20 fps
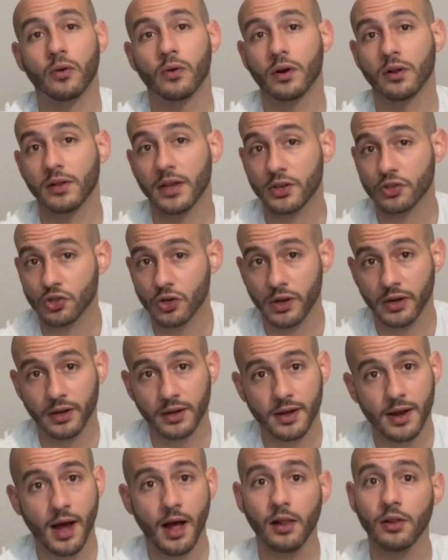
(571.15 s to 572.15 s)
electronic
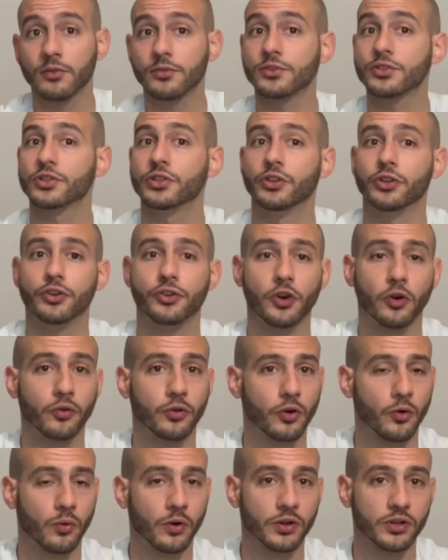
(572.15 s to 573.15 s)
collars and you don't
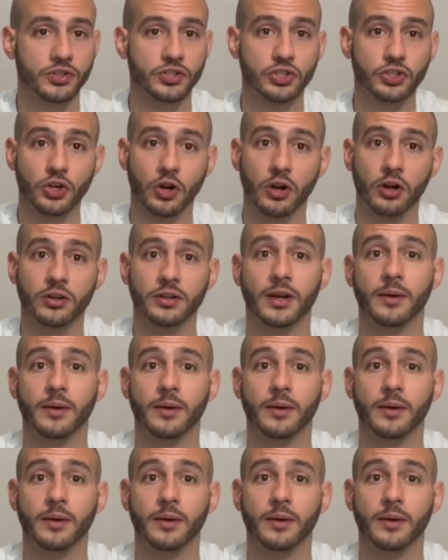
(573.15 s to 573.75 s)
know where to start,